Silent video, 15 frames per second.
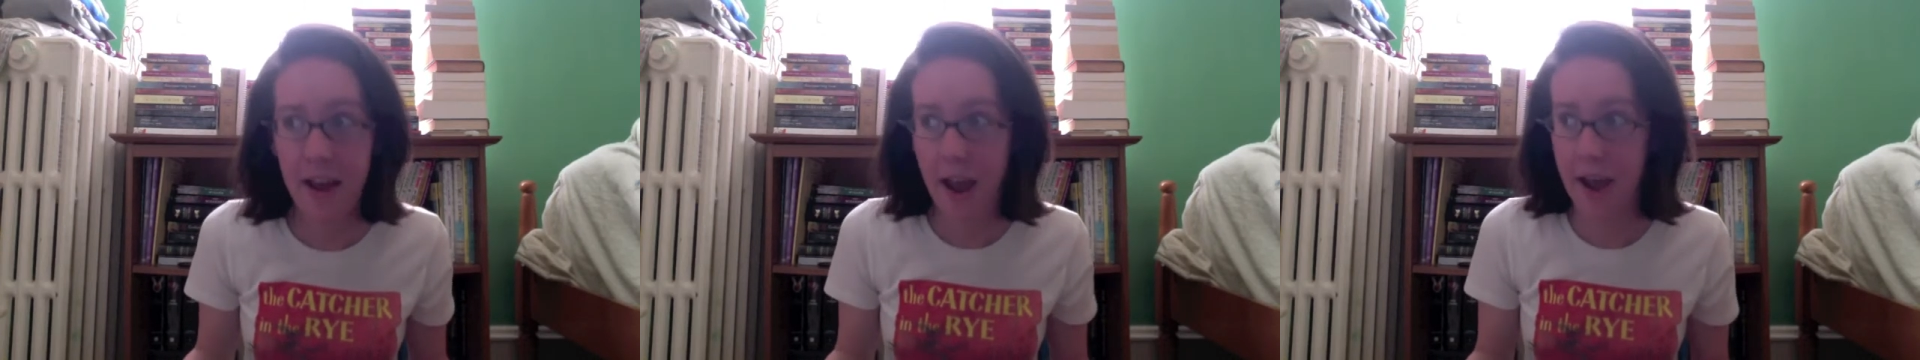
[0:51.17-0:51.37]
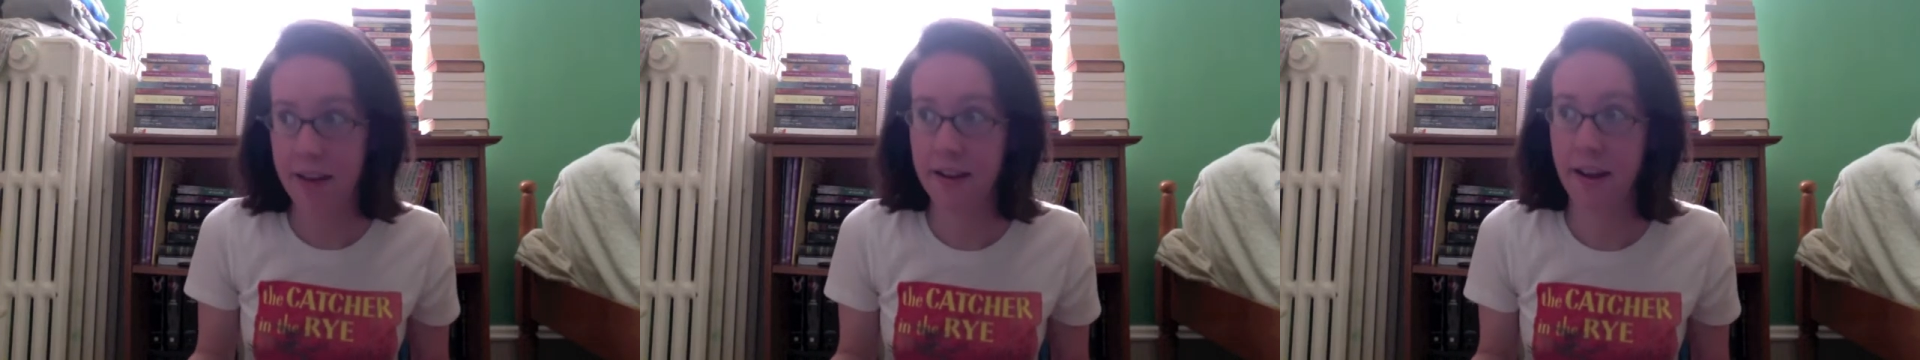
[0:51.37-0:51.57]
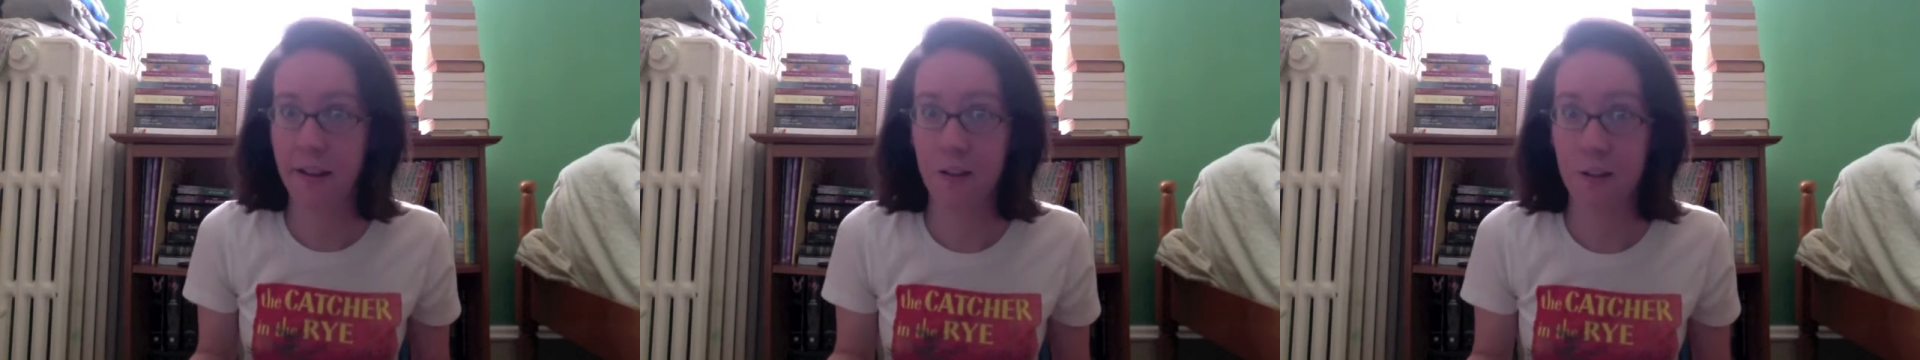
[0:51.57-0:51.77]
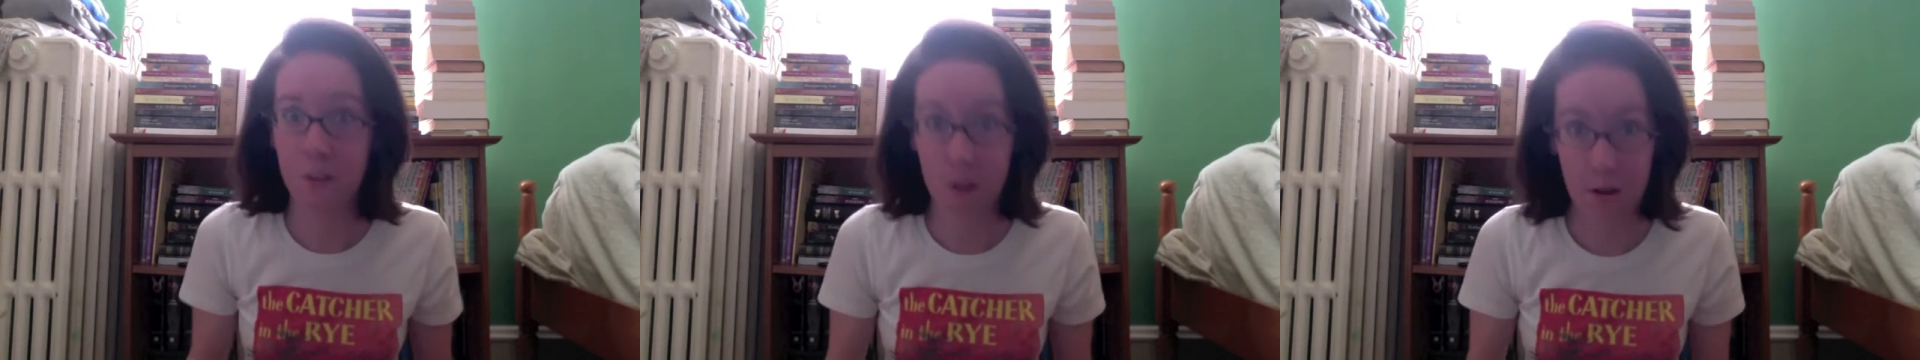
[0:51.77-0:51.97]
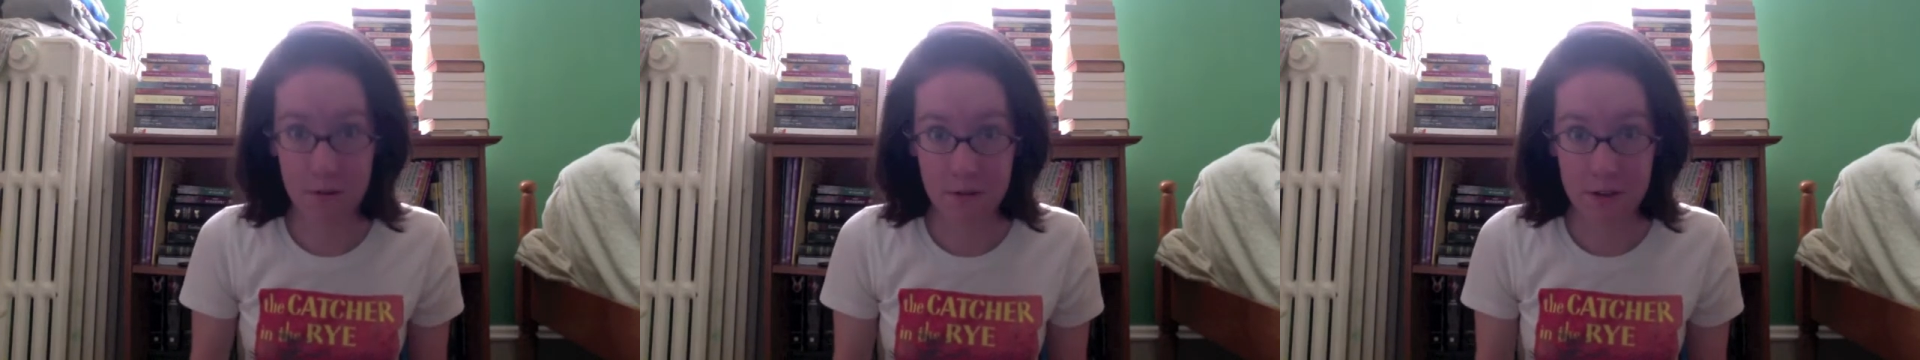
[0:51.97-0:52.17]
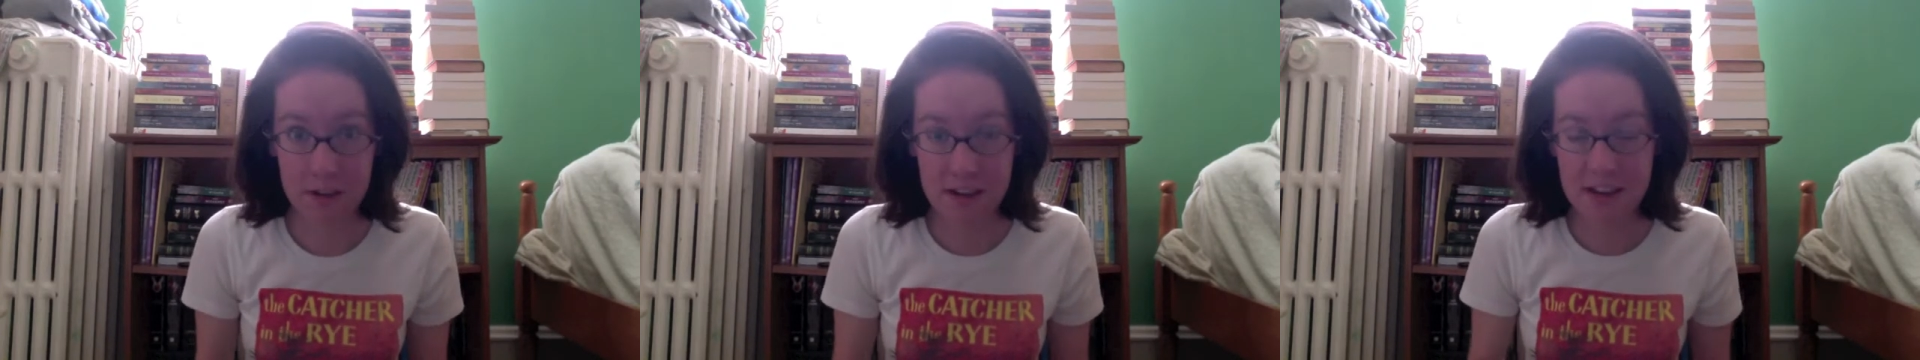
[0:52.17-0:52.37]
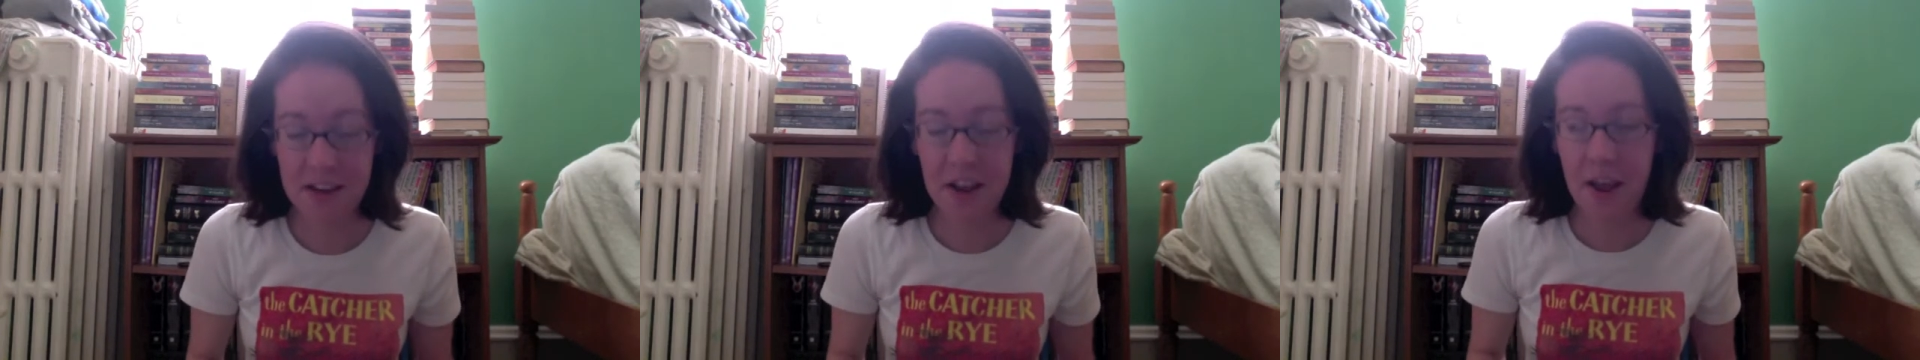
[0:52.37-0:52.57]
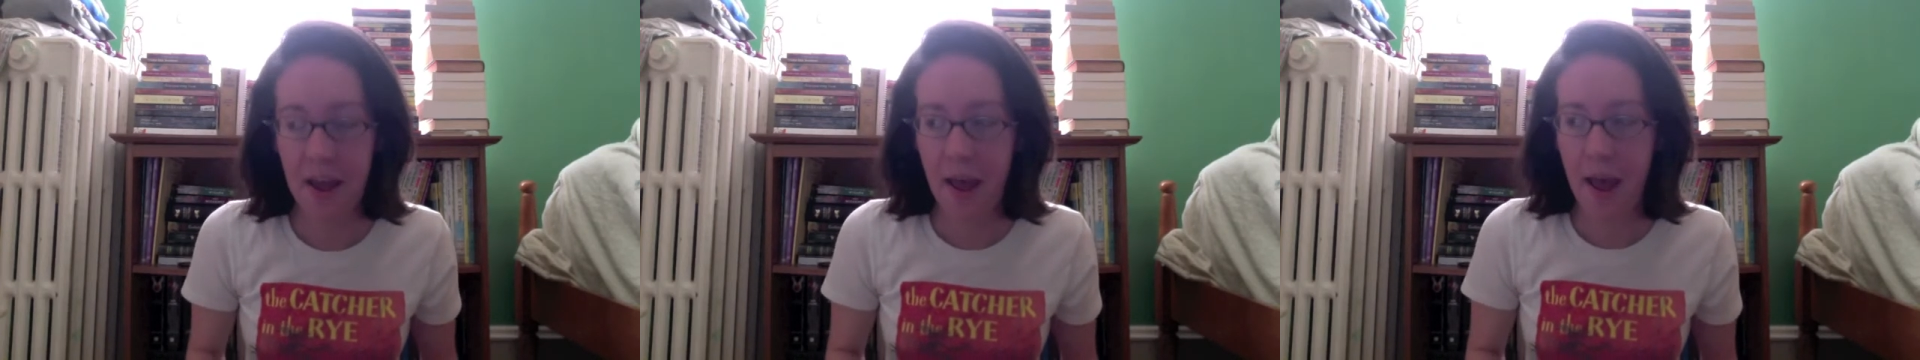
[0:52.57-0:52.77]
and I loved it,
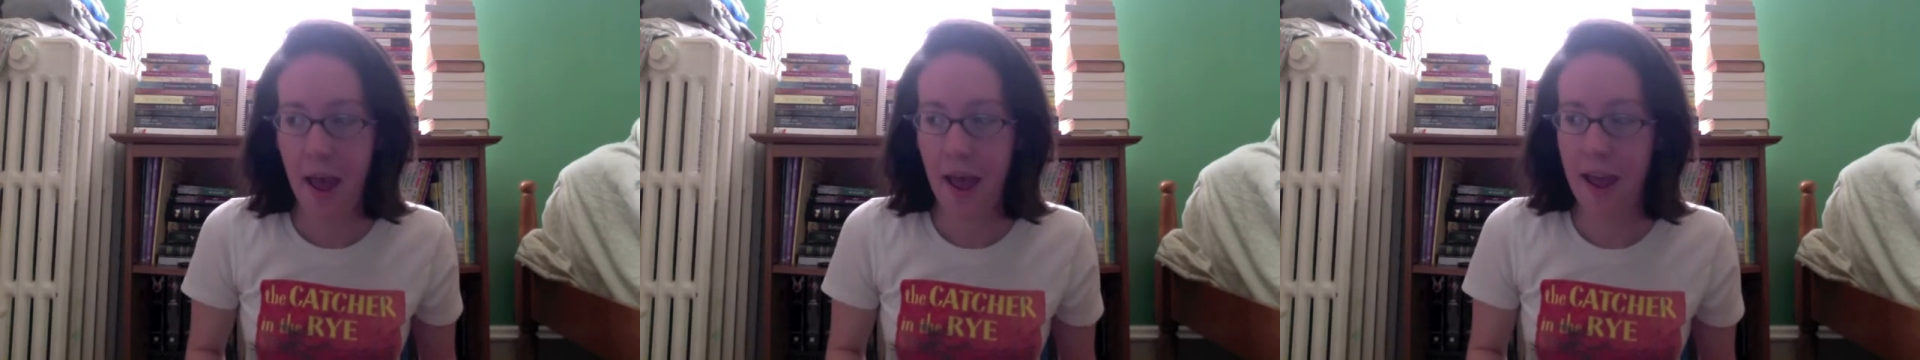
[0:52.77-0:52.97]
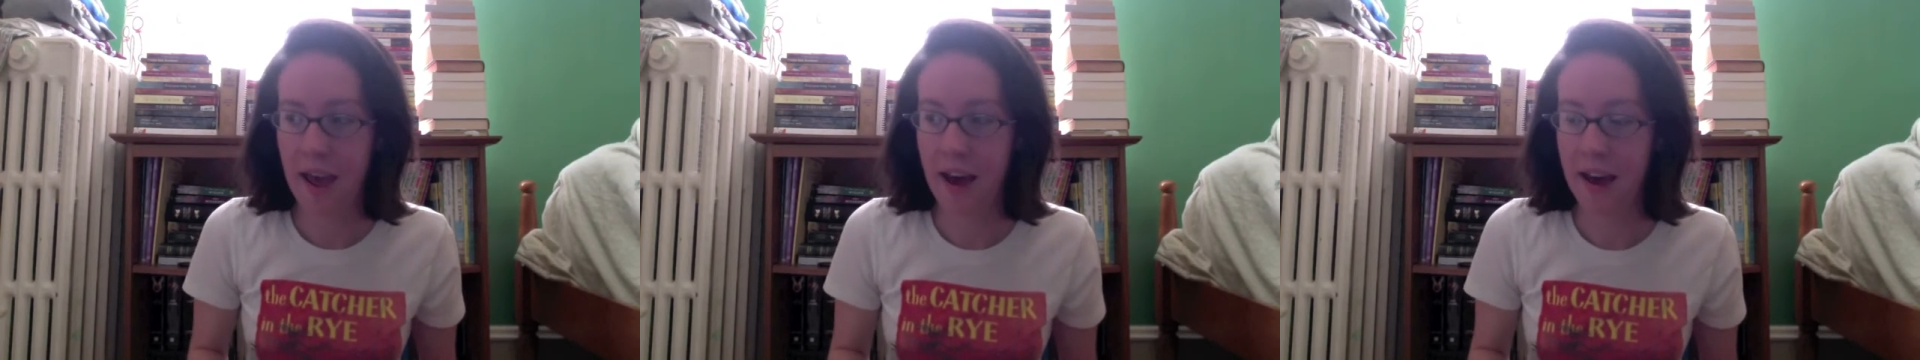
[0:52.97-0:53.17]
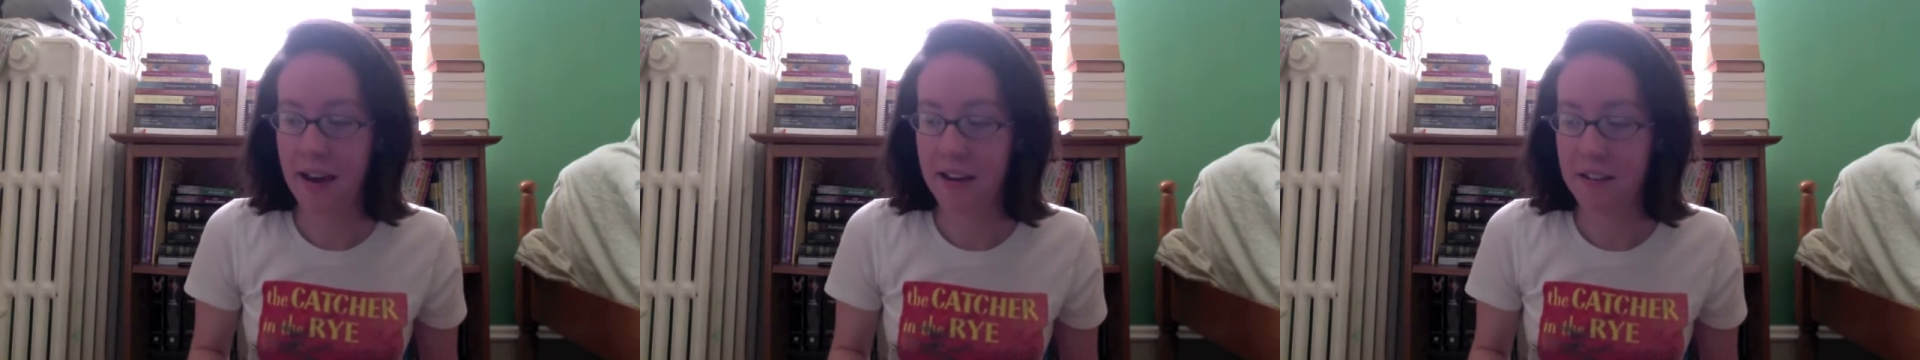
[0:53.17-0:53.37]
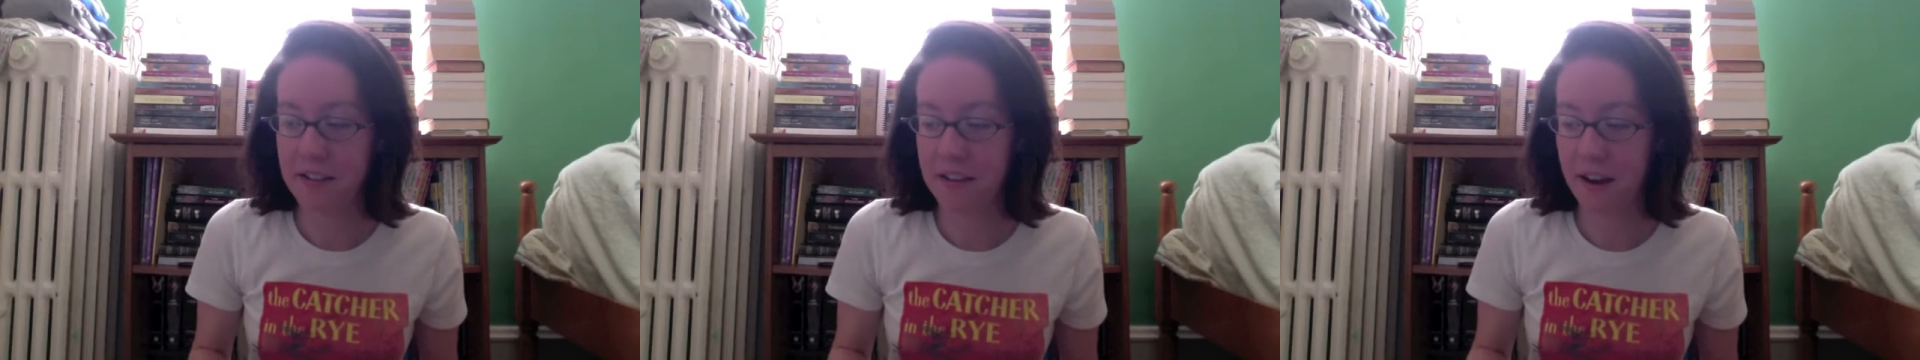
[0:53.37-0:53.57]
and